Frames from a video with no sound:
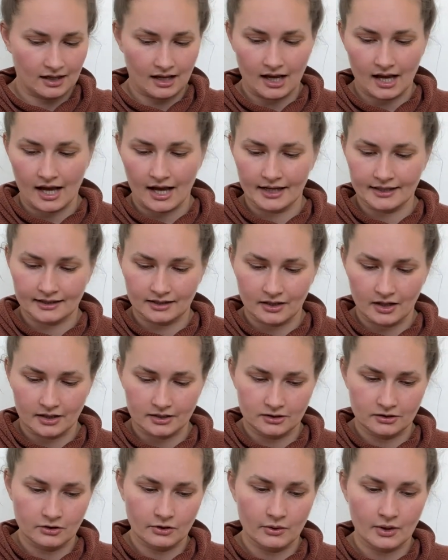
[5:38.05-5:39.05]
I thought, you
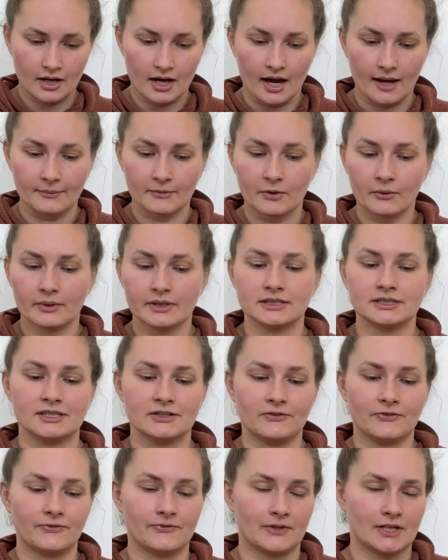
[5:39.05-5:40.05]
know what, I'm going to
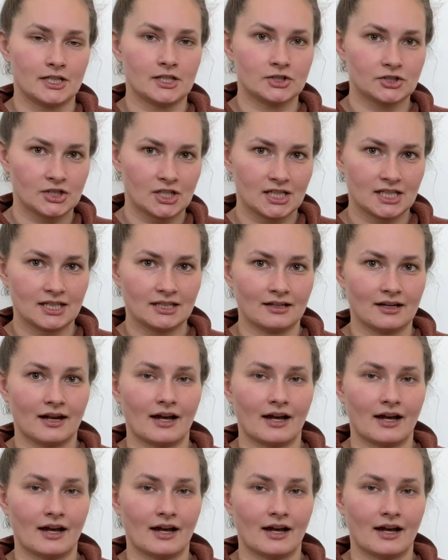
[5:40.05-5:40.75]
finish it.